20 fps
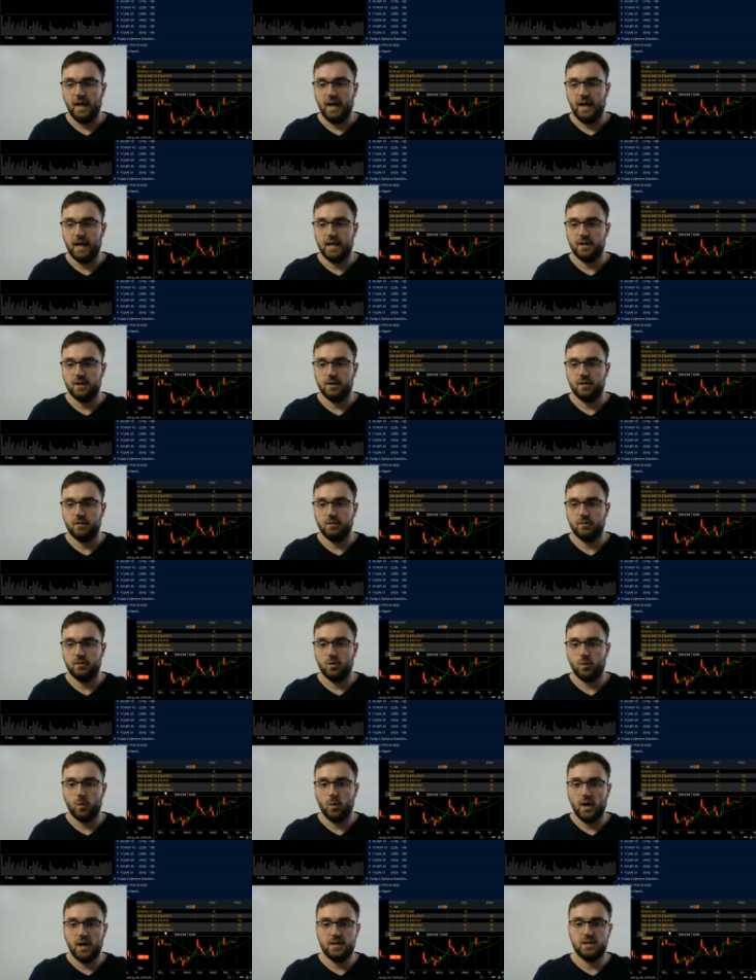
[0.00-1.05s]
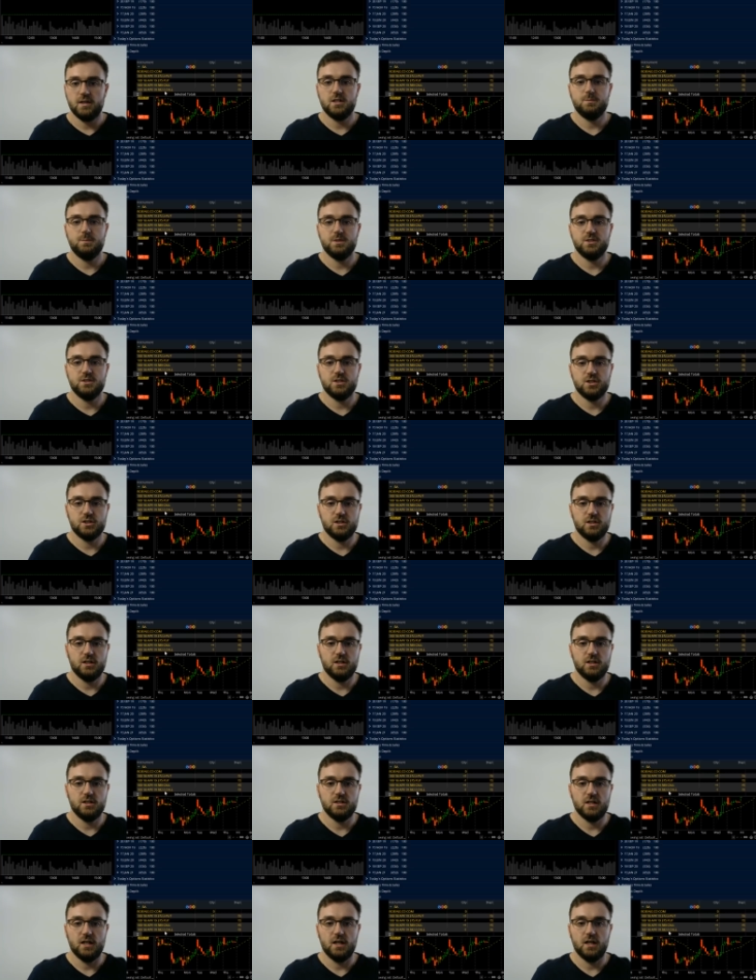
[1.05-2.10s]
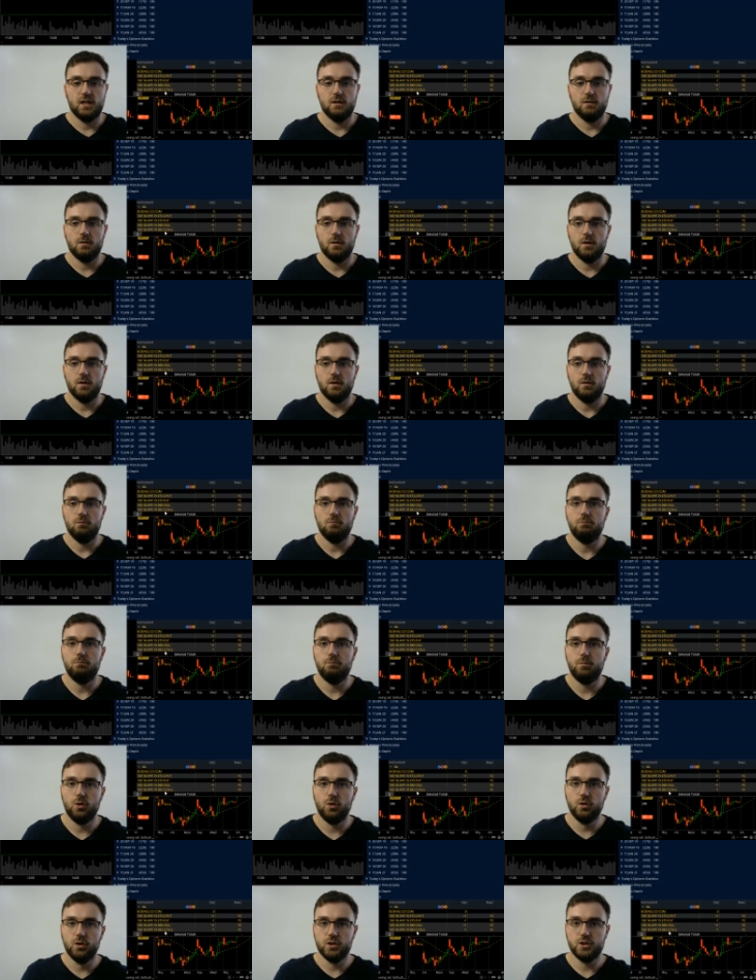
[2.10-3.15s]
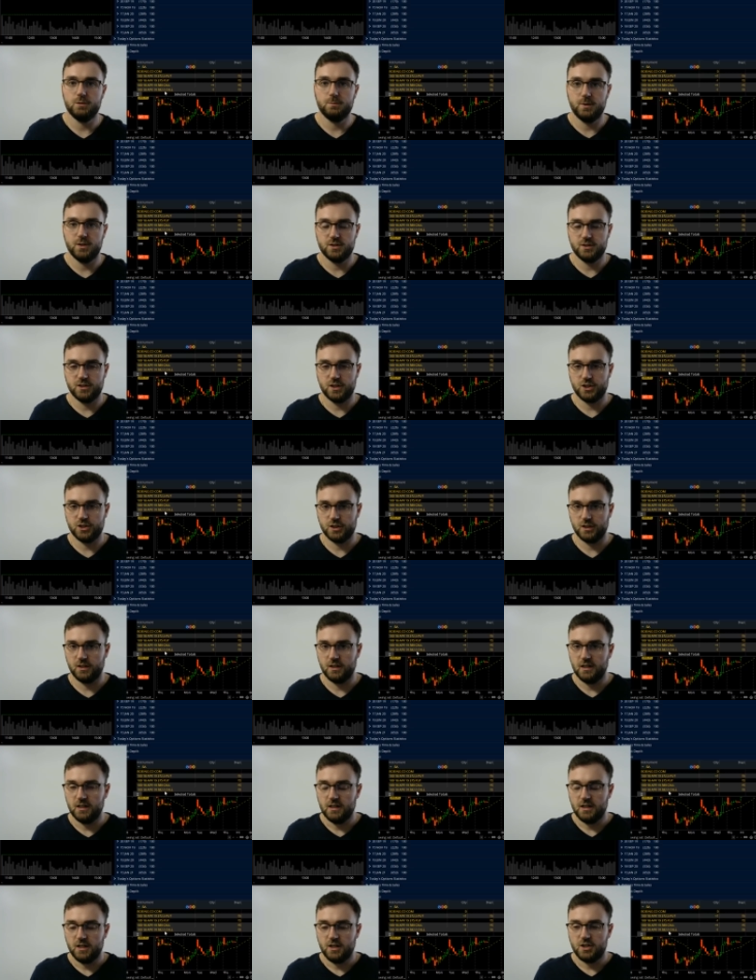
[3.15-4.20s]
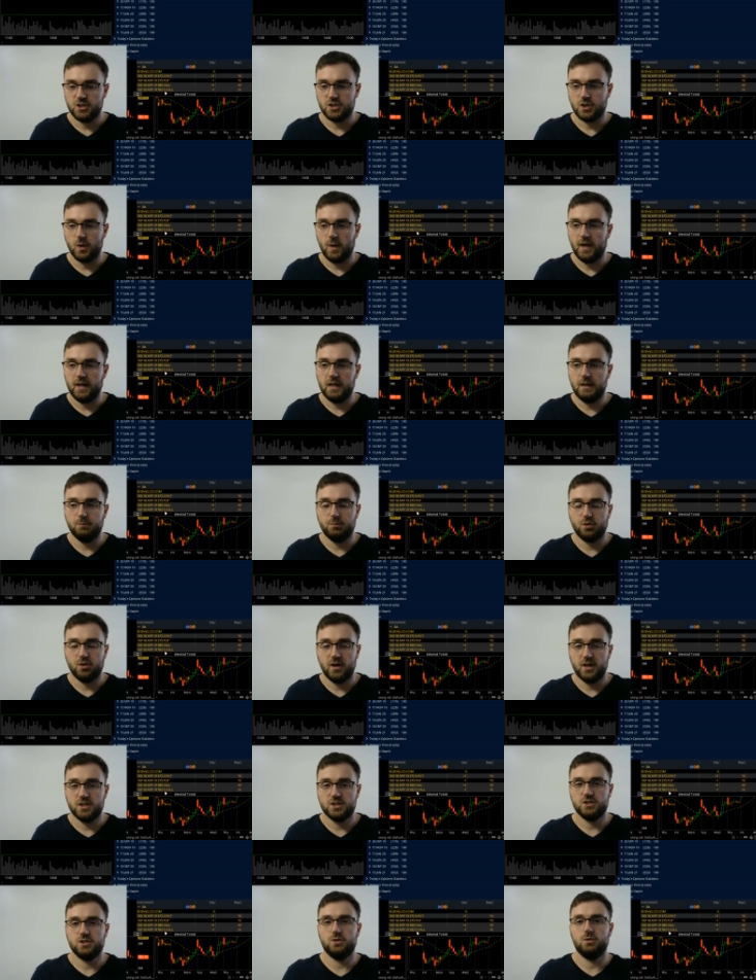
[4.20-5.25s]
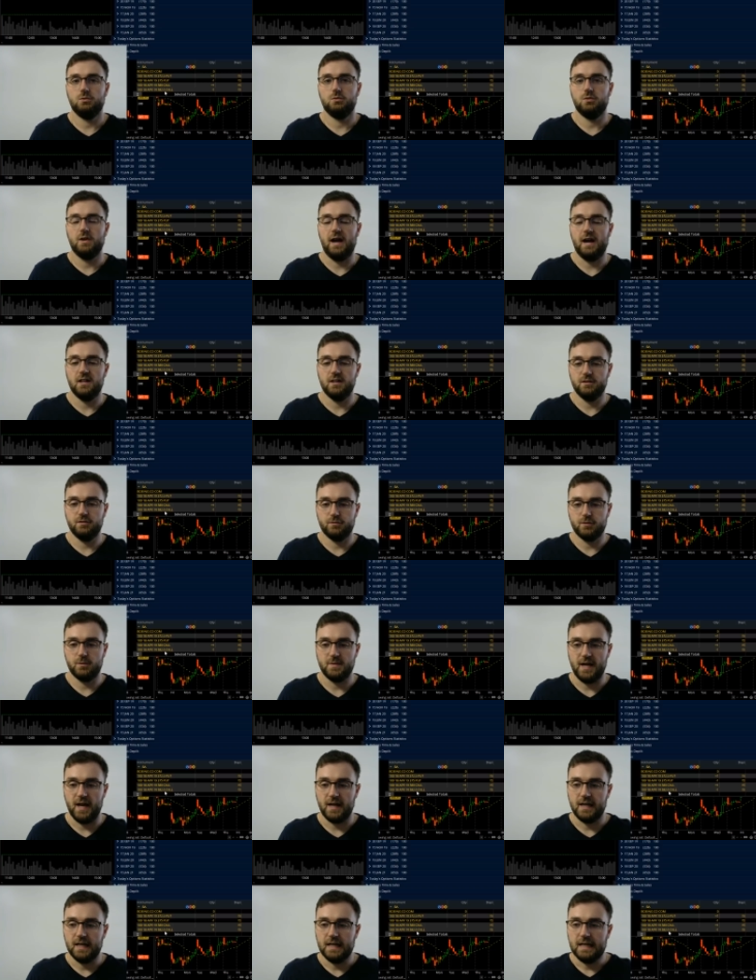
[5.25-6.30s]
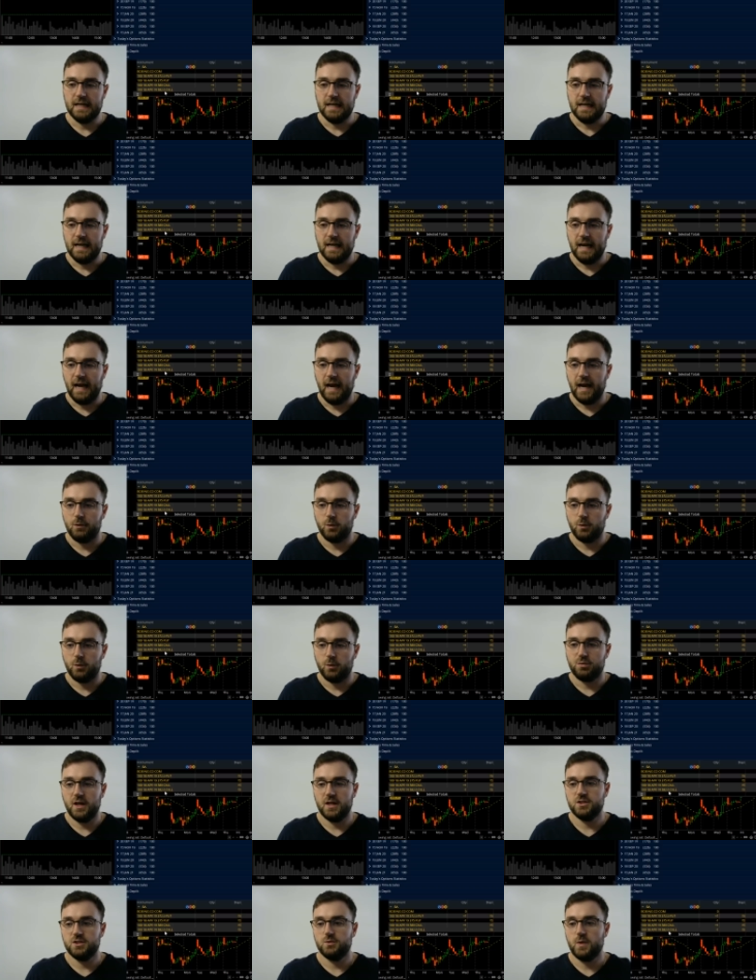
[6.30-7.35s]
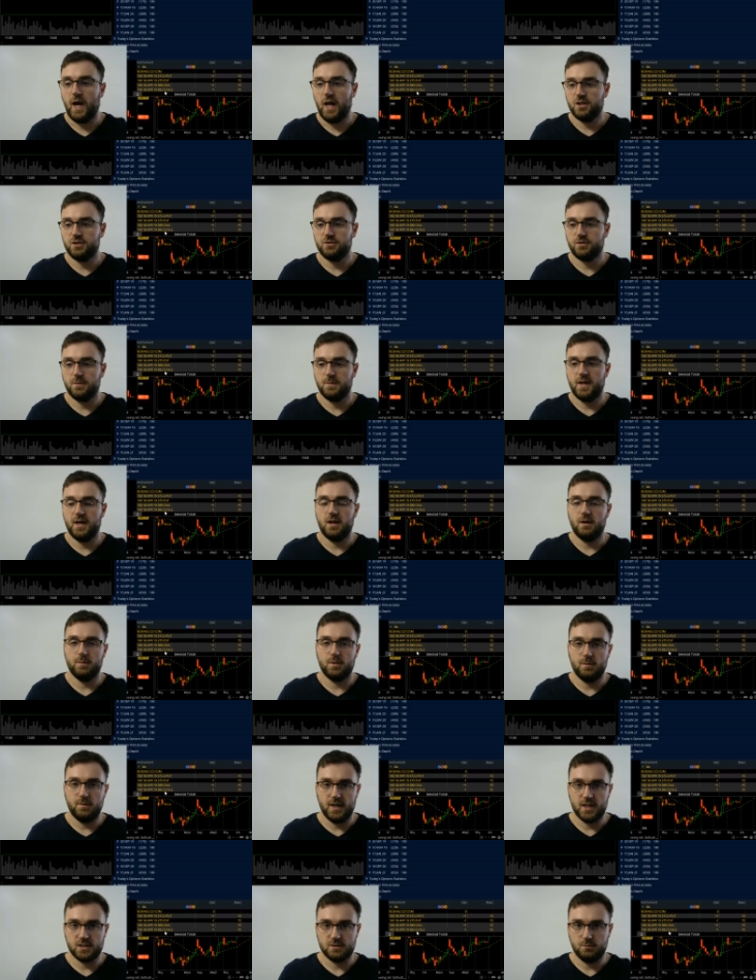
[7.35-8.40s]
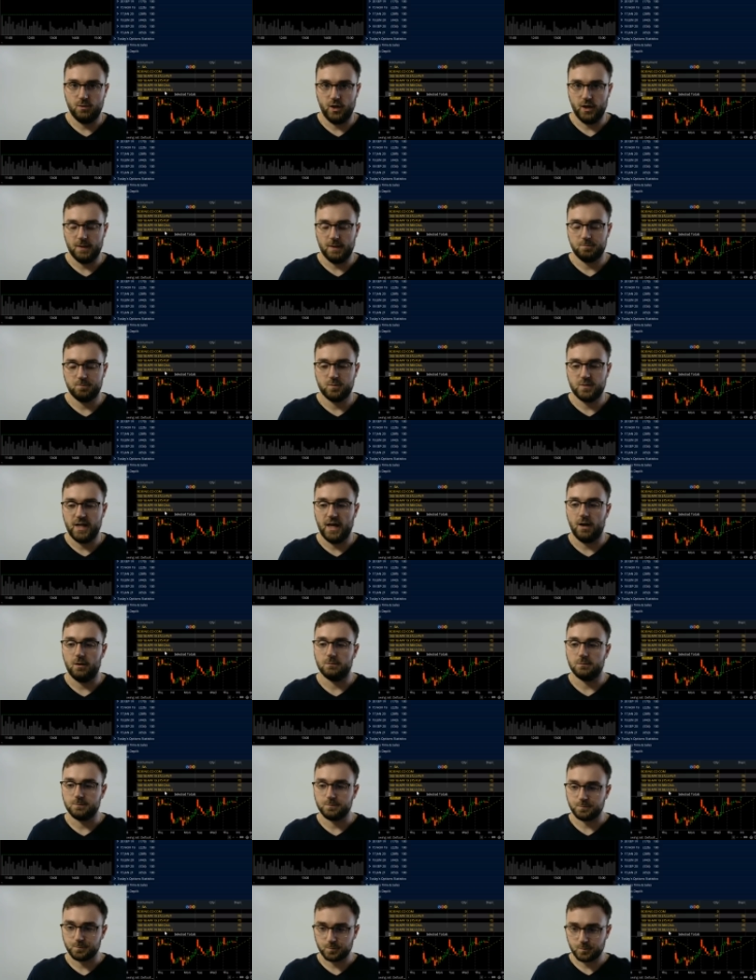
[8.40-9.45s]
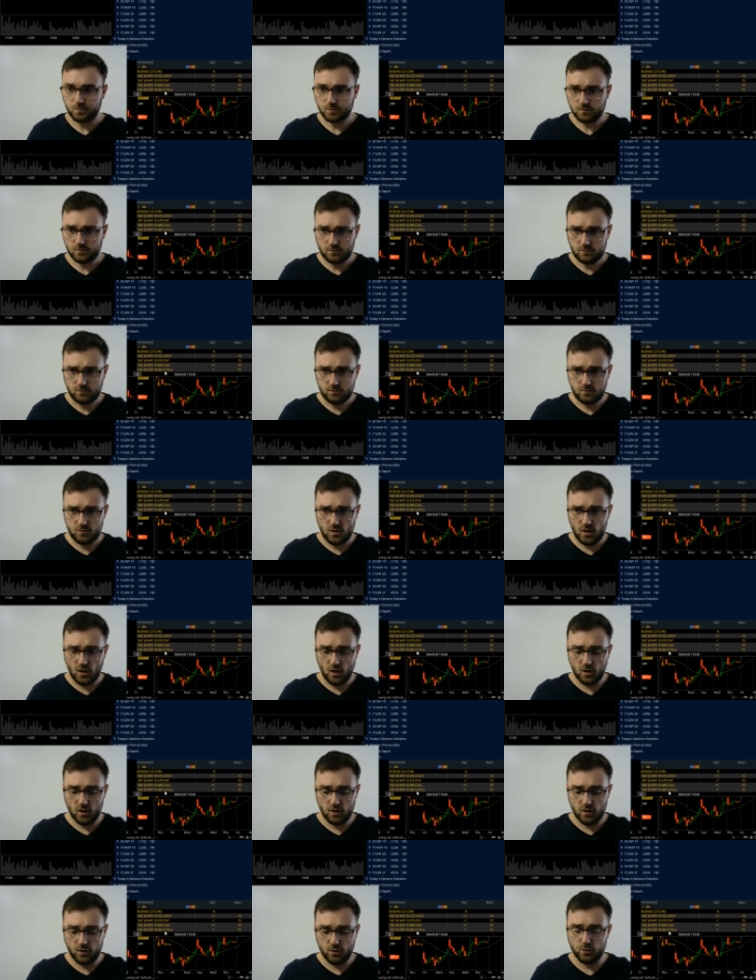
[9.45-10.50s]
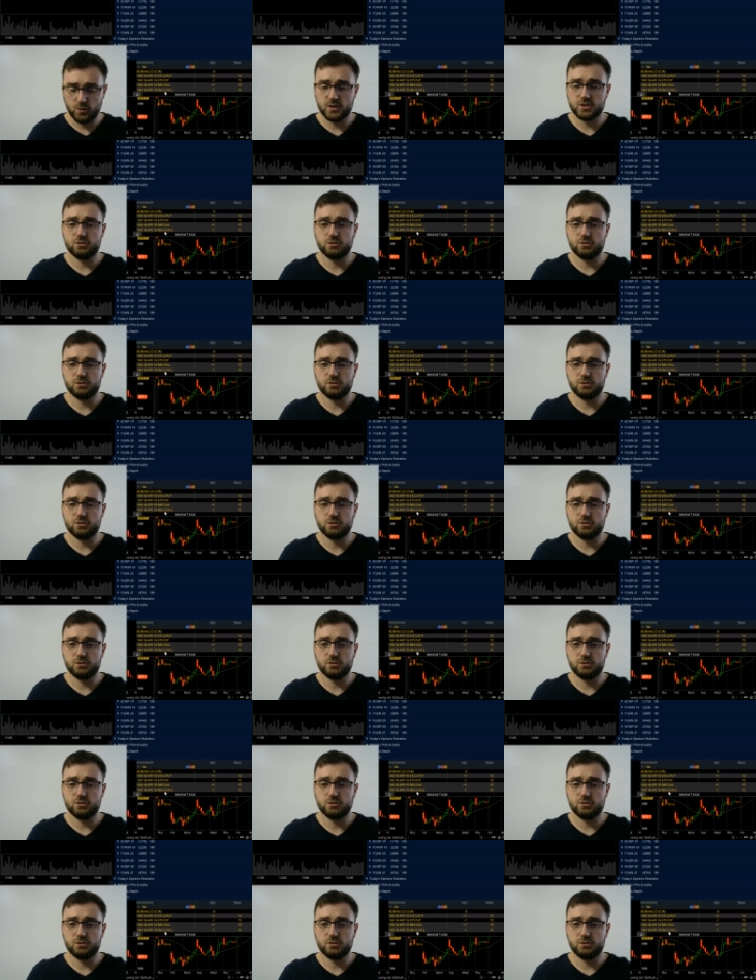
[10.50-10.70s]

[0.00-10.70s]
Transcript: And the way that it's positioned is a bullish position. So I need price to rally from that. And when price rallies from that, I'm going to make some money. Now, the